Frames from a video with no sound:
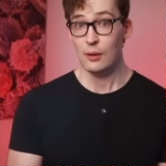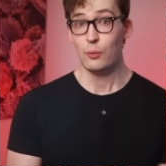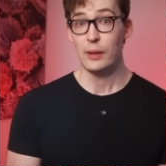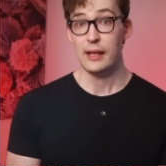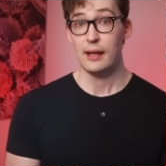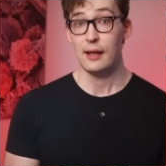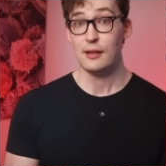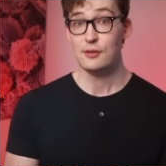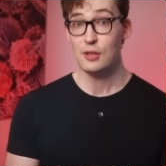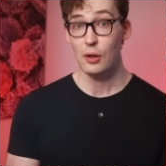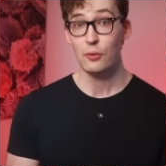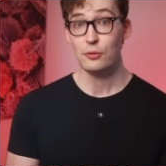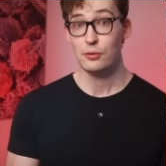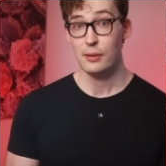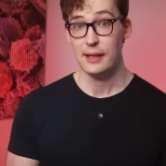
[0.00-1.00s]
we
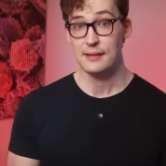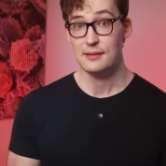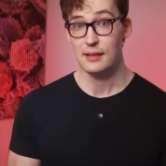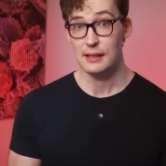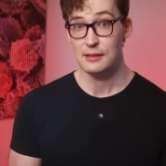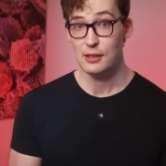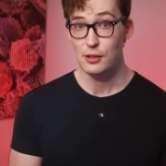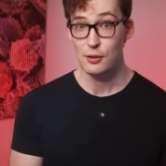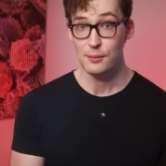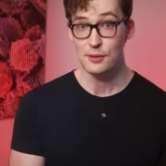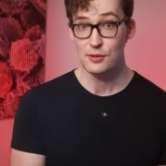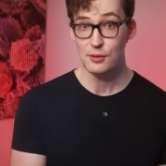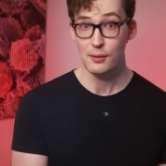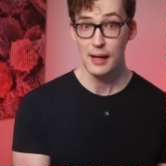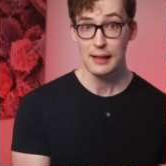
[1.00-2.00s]
don't translate to
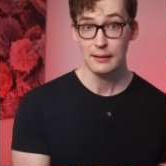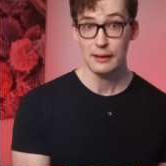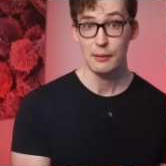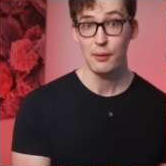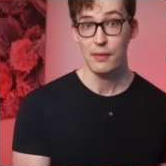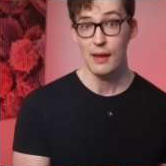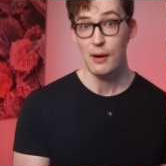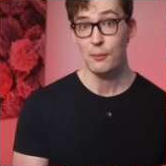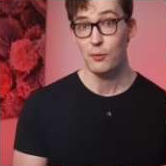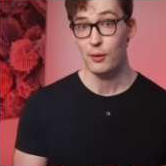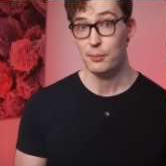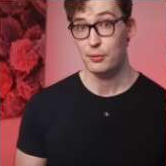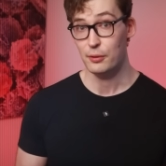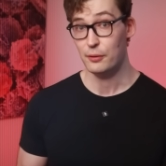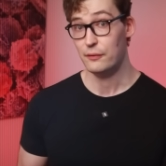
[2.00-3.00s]
humans directly without more
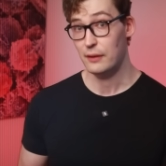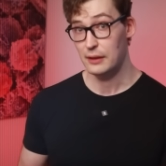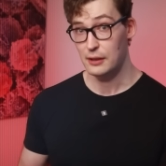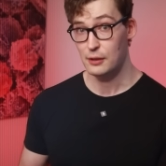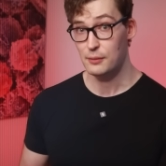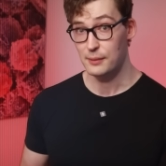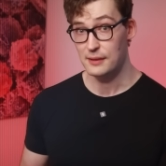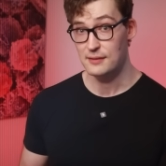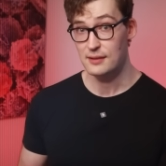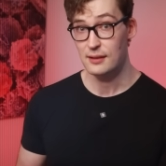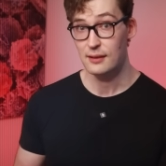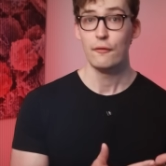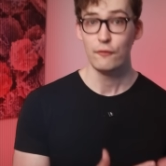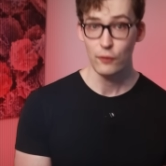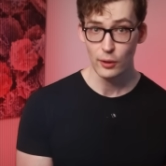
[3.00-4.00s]
proof in humans.
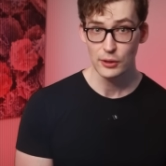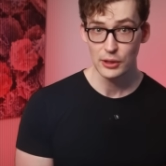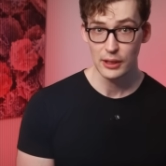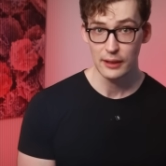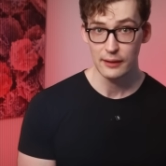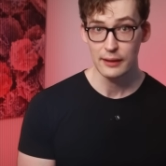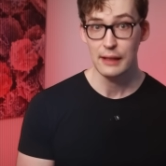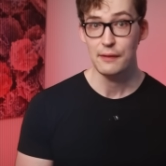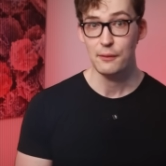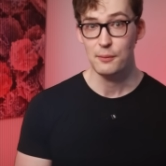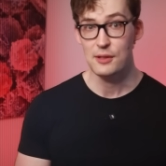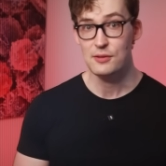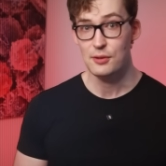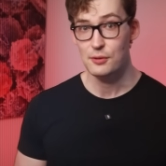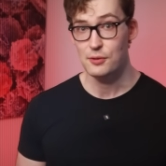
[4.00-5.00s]
Fortunately, the
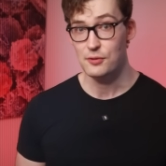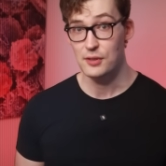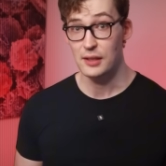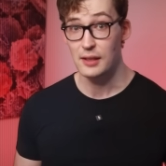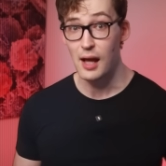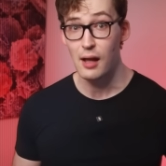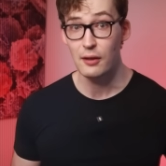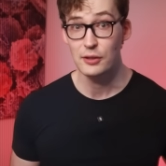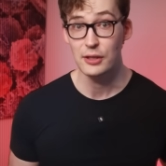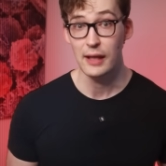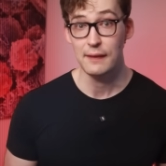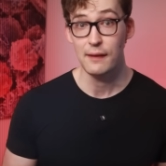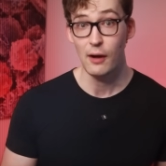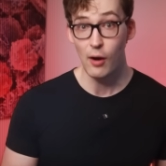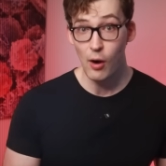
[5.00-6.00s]
researchers acknowledge
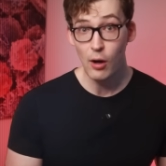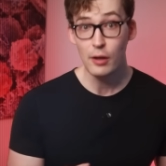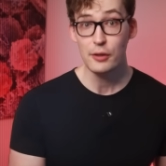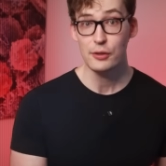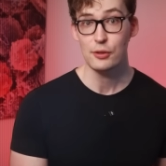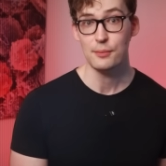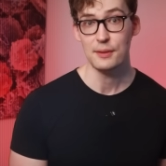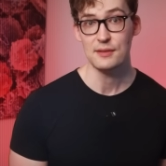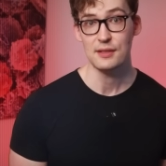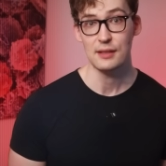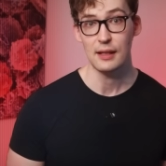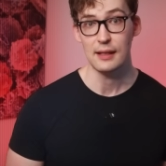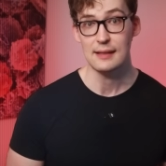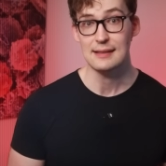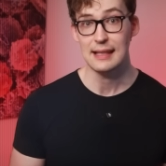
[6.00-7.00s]
that there are human
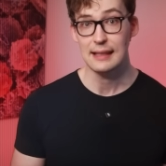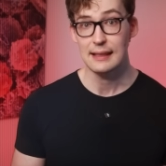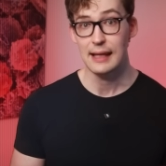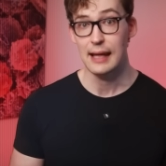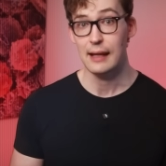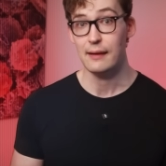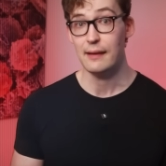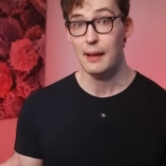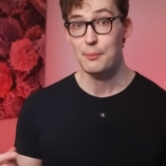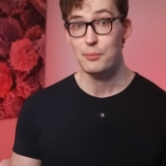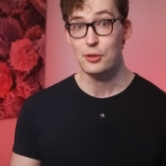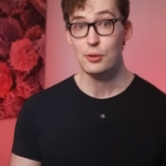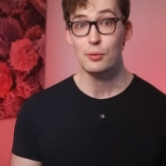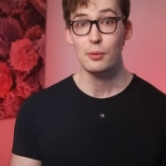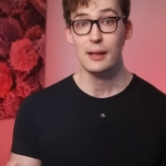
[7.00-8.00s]
studies indicating that
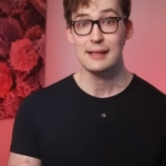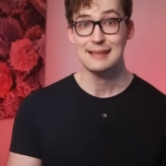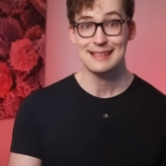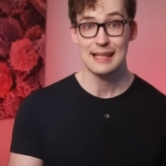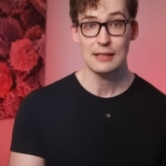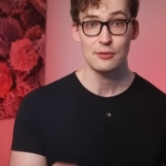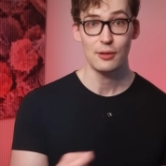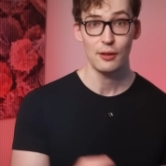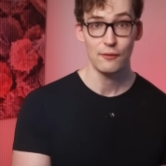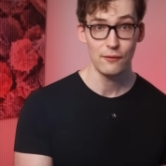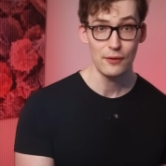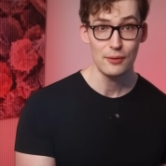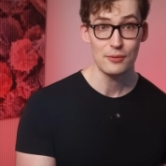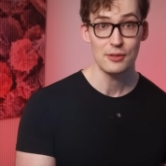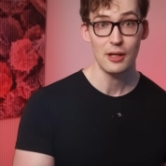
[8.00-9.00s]
butyrate-centric
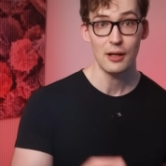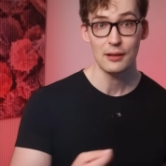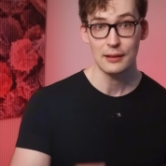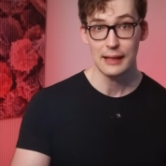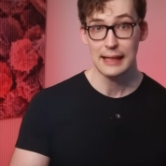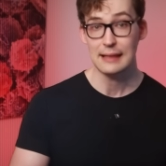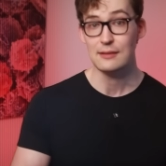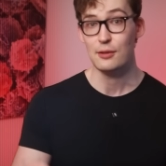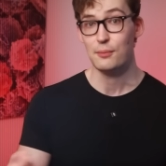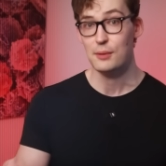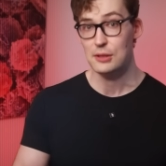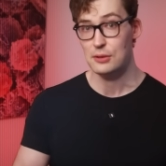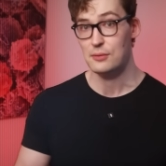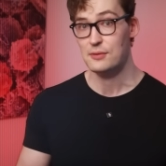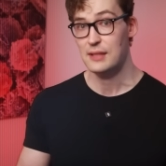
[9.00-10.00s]
foods are linked to
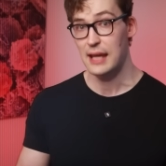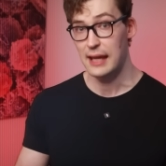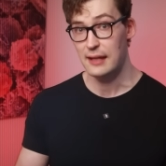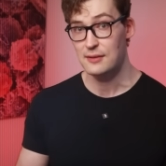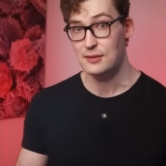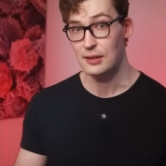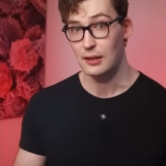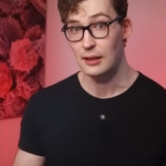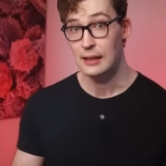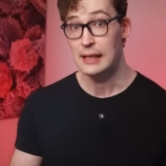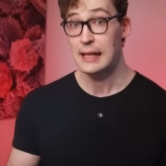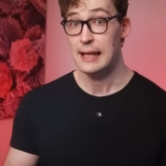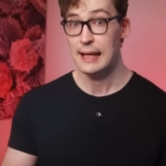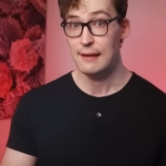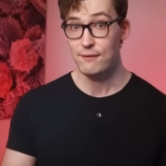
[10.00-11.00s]
reduced cancer.
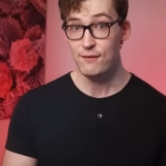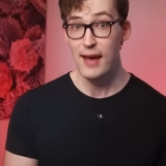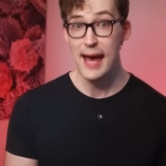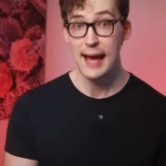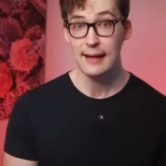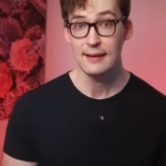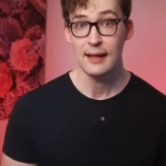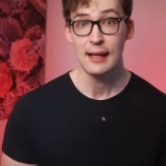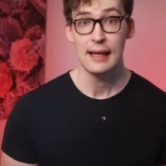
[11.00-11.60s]
In fact,